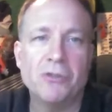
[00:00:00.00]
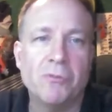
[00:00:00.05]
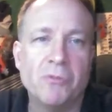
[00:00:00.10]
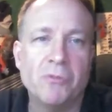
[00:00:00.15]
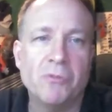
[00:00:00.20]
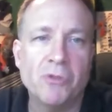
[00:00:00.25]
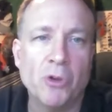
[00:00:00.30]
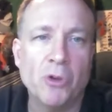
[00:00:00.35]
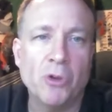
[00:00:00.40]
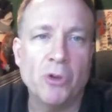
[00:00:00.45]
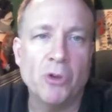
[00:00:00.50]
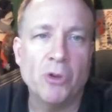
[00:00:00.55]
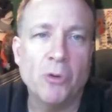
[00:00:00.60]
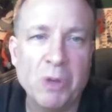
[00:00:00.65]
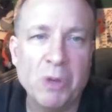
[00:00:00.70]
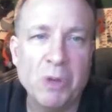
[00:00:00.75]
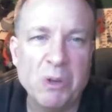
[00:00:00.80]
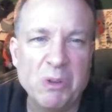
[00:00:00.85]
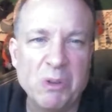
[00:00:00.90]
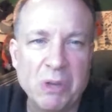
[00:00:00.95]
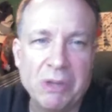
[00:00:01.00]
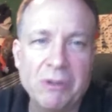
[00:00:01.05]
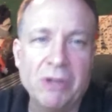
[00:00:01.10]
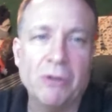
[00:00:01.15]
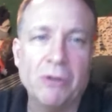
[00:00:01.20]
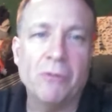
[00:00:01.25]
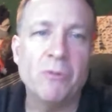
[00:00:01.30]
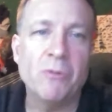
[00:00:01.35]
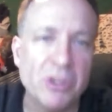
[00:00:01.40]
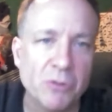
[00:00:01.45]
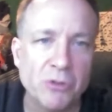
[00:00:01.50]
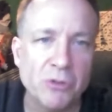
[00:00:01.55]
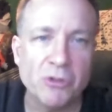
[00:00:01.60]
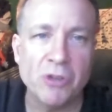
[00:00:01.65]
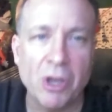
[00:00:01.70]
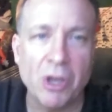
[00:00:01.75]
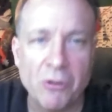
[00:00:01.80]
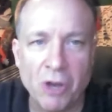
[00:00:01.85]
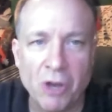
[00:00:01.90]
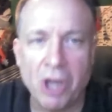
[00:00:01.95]
So we, you know, this
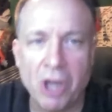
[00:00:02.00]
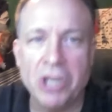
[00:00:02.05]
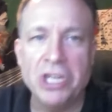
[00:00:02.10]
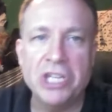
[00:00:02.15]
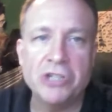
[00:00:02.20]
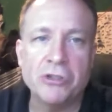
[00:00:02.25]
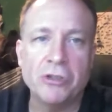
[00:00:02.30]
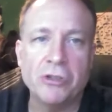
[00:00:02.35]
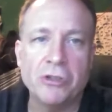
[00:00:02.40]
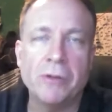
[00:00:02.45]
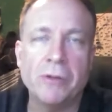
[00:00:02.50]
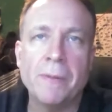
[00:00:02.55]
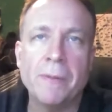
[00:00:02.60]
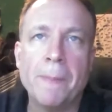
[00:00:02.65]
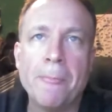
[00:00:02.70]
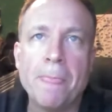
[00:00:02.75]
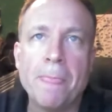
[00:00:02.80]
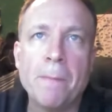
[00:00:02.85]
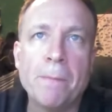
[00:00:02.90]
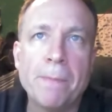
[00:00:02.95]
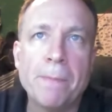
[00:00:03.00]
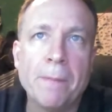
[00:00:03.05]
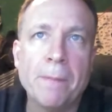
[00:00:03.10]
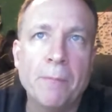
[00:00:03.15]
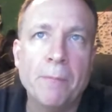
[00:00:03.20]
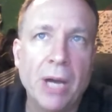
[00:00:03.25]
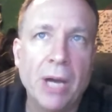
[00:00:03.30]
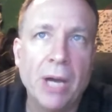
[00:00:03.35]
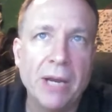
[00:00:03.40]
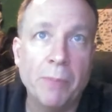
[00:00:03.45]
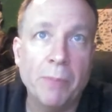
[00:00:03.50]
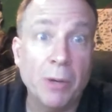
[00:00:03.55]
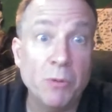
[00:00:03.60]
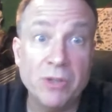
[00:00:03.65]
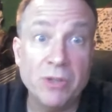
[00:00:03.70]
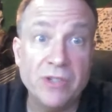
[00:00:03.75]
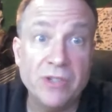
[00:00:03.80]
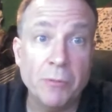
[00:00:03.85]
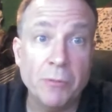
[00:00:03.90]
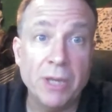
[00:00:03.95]
was a uh, initial, but but we
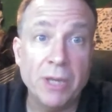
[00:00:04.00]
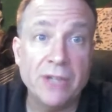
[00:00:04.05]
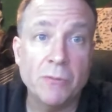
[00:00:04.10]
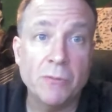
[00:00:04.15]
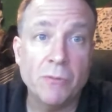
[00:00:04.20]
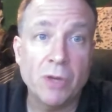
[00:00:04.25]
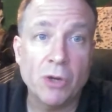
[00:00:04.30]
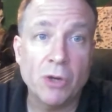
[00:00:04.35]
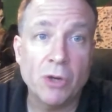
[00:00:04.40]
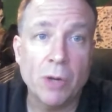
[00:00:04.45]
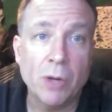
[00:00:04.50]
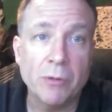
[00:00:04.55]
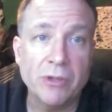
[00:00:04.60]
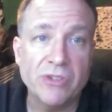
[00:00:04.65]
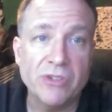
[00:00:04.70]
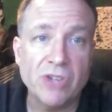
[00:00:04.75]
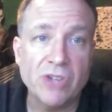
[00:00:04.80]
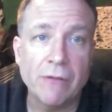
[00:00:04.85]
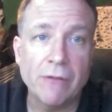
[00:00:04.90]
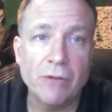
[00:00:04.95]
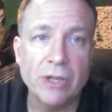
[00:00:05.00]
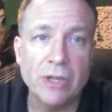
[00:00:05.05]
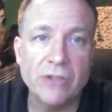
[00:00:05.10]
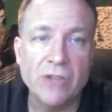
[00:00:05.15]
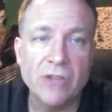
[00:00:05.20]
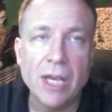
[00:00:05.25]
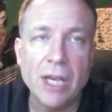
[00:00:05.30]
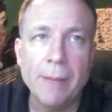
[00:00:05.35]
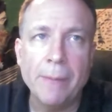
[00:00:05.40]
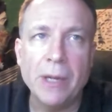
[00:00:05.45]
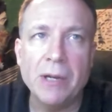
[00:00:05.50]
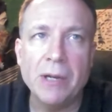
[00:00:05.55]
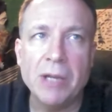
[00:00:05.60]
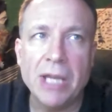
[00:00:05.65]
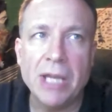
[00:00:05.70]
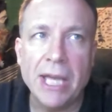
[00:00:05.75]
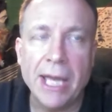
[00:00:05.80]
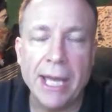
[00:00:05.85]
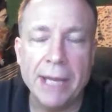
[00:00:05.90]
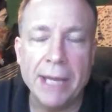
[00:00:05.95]
still made some incredible discoveries. But it
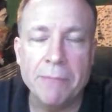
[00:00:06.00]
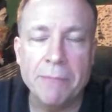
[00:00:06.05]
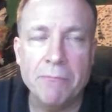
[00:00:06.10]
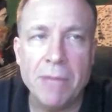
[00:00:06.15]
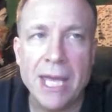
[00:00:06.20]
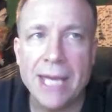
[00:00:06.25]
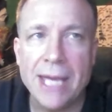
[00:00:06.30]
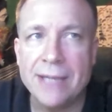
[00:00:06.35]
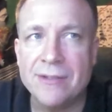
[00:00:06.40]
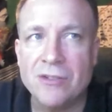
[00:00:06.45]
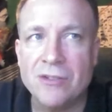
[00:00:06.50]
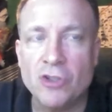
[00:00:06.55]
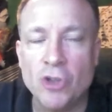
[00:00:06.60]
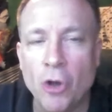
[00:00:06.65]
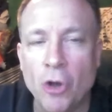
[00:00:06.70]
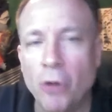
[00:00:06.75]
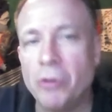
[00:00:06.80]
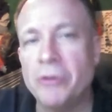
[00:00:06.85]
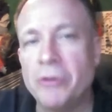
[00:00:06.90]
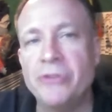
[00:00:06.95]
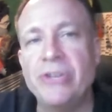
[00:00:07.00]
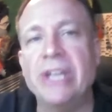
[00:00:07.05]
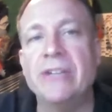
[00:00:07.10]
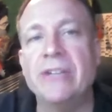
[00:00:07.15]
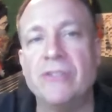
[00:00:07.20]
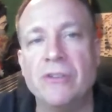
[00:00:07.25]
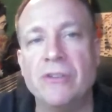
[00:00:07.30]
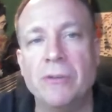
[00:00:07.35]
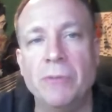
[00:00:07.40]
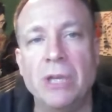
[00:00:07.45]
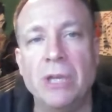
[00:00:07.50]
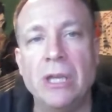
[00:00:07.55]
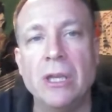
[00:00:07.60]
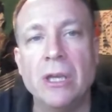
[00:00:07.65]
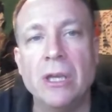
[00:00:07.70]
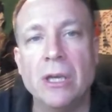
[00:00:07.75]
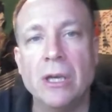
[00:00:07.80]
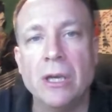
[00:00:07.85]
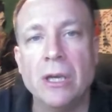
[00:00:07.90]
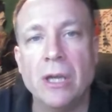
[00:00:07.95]
it makes total sense to me
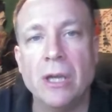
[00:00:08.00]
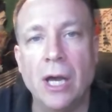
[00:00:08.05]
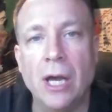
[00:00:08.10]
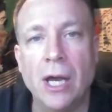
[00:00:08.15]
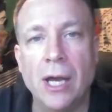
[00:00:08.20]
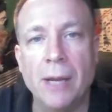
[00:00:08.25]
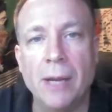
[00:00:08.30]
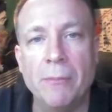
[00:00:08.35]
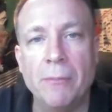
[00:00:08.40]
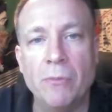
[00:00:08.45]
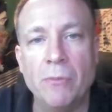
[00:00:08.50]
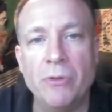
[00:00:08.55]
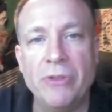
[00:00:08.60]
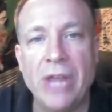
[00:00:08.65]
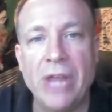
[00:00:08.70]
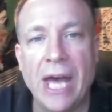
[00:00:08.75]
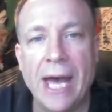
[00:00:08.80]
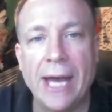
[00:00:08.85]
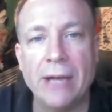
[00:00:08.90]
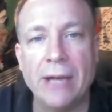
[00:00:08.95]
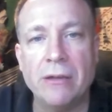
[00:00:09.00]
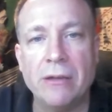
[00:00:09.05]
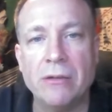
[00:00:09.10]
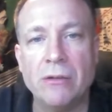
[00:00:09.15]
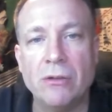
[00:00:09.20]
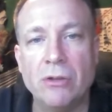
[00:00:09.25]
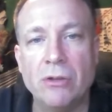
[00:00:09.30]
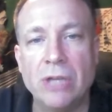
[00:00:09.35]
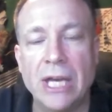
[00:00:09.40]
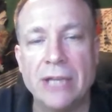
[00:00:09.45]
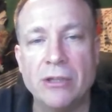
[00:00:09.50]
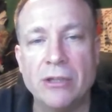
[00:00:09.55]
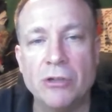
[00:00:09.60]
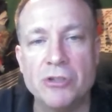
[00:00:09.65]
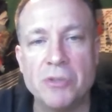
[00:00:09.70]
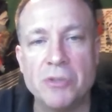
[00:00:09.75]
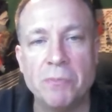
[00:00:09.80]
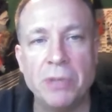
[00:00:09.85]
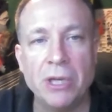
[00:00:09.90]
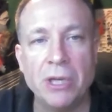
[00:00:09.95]
um, that that
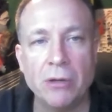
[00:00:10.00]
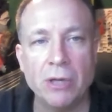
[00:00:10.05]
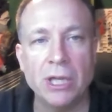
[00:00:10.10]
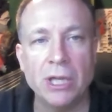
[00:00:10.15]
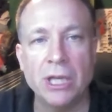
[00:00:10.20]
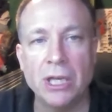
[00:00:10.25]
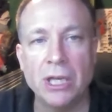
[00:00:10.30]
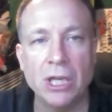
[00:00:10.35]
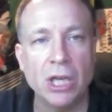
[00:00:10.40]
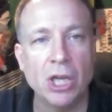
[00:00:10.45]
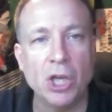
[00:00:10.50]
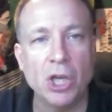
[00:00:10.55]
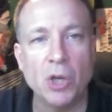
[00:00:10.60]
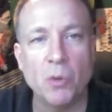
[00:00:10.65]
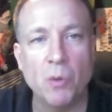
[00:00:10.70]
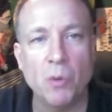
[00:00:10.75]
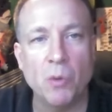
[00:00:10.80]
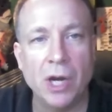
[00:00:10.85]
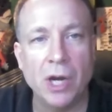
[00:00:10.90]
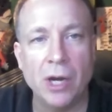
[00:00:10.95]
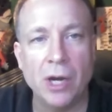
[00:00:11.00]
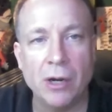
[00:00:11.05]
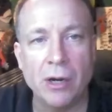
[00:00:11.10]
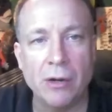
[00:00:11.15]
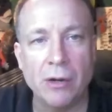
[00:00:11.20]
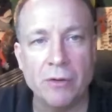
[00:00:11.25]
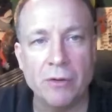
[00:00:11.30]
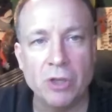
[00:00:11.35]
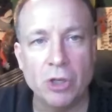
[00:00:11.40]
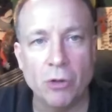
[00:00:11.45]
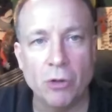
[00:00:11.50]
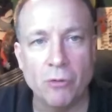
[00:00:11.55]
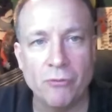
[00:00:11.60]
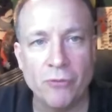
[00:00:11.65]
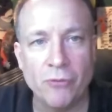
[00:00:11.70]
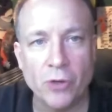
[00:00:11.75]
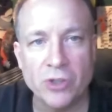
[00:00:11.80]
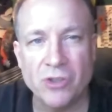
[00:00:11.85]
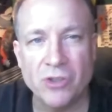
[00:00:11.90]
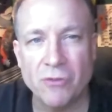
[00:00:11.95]
there's a period where you know
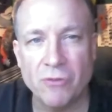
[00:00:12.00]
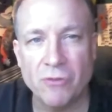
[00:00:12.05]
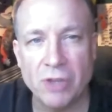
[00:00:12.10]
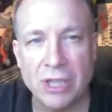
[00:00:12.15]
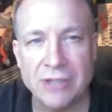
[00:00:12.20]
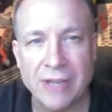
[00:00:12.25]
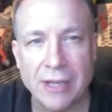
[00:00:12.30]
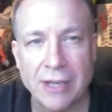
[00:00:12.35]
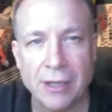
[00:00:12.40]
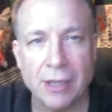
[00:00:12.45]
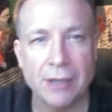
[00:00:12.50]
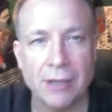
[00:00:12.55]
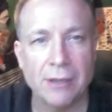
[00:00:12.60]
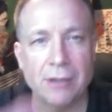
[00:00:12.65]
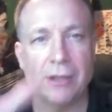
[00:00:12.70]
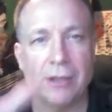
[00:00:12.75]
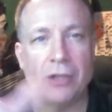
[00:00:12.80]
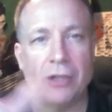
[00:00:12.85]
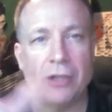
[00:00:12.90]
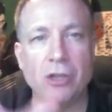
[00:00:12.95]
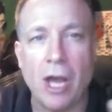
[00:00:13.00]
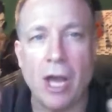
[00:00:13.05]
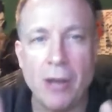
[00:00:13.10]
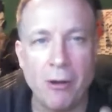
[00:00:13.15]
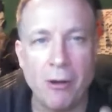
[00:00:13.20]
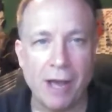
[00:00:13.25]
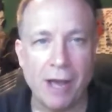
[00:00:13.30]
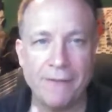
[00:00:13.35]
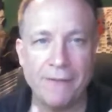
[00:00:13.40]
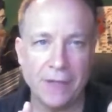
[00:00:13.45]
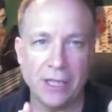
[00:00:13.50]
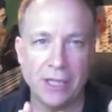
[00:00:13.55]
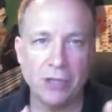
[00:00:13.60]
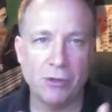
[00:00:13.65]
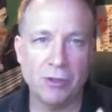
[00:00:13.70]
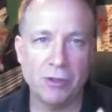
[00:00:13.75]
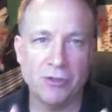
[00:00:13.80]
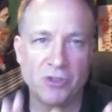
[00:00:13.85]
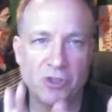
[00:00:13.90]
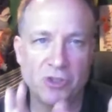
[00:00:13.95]
first of, it's like I I feel like you
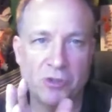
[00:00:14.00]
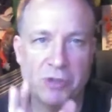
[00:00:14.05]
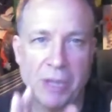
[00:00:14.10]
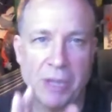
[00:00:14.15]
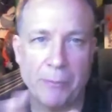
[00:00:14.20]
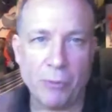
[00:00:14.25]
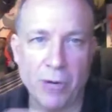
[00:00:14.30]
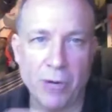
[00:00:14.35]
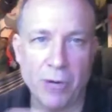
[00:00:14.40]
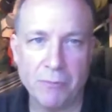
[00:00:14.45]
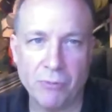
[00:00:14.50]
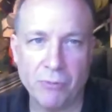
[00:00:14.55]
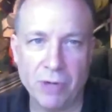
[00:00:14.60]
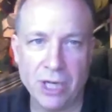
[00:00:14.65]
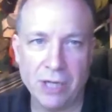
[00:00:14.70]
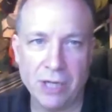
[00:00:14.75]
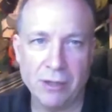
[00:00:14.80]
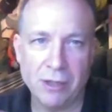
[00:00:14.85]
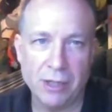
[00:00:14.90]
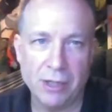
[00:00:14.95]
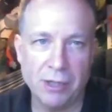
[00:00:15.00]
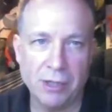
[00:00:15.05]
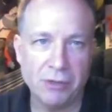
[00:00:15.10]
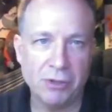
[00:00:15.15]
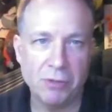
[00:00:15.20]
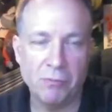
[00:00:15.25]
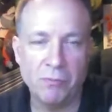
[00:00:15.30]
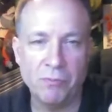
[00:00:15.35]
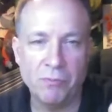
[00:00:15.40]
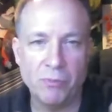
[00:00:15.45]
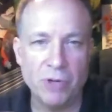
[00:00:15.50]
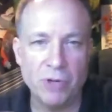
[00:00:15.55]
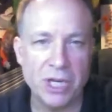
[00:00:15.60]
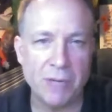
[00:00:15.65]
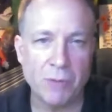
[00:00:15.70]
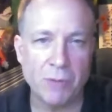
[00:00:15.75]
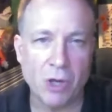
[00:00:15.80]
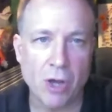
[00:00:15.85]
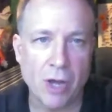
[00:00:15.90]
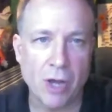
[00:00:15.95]
can separate breed uh, the
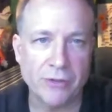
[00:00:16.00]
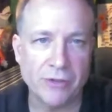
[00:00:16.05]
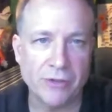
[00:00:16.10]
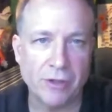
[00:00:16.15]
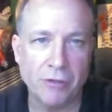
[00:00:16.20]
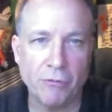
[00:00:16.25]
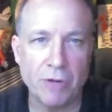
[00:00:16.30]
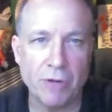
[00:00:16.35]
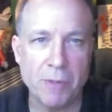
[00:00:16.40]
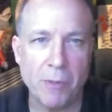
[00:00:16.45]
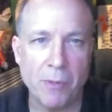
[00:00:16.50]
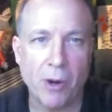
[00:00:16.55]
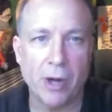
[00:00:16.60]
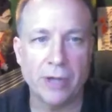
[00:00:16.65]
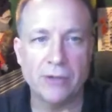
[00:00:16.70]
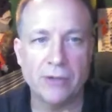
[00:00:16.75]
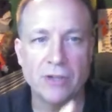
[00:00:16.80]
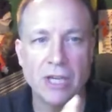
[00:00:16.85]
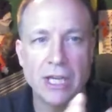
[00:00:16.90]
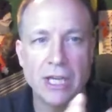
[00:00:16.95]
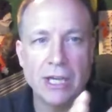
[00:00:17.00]
breeding macaws into three parts.